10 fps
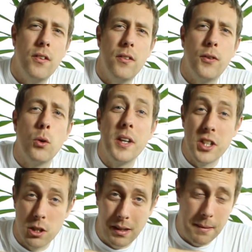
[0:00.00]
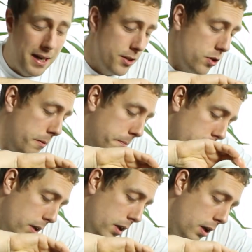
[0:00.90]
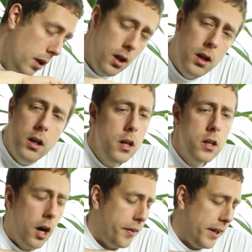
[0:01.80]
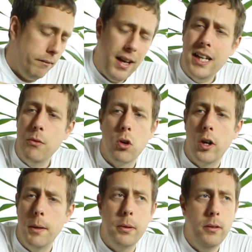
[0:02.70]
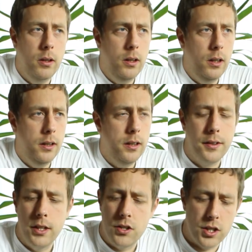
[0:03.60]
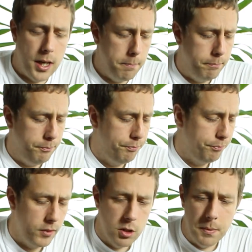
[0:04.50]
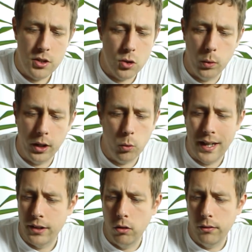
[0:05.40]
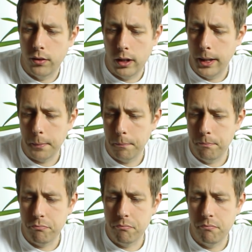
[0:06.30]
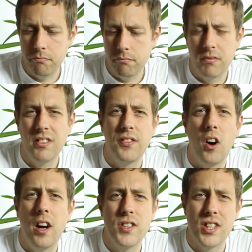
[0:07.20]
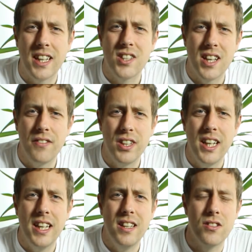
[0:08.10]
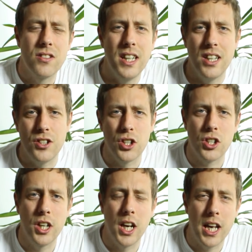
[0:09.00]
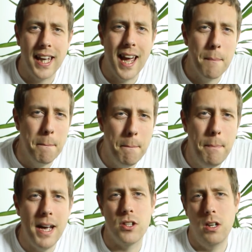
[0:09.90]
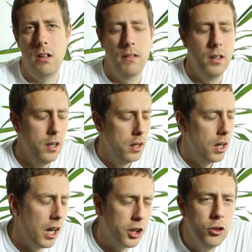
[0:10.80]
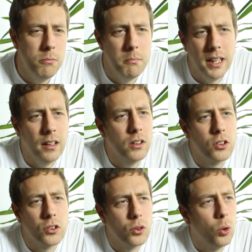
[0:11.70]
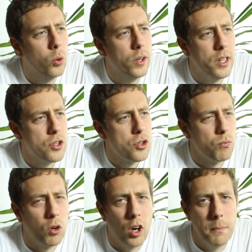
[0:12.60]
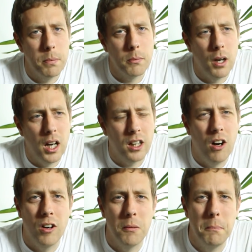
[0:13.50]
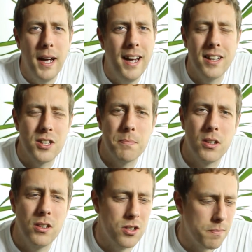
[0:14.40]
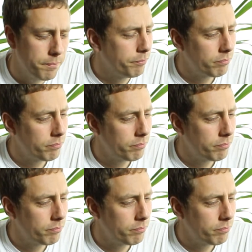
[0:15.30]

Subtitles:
for a reasonable amount of time. I think any ripe that's been stored in Guangdong for like 5, 6, 7 years is just going to get better. A Kunming storage ripe, I can't compare, and it's because,